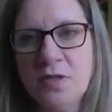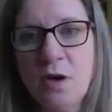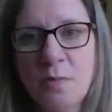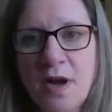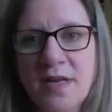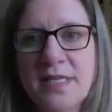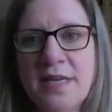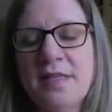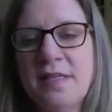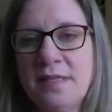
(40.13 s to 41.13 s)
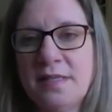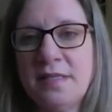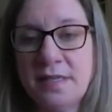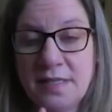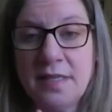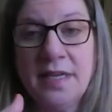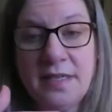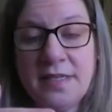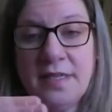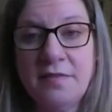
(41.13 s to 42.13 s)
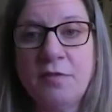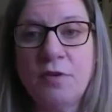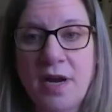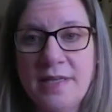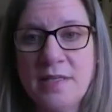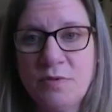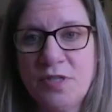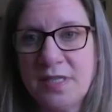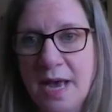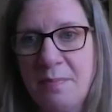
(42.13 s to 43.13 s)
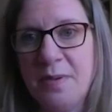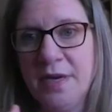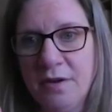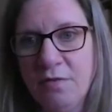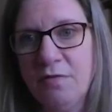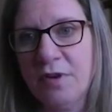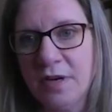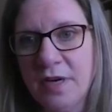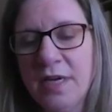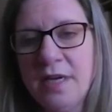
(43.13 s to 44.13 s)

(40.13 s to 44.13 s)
slow process is sea level rise, which is happening over,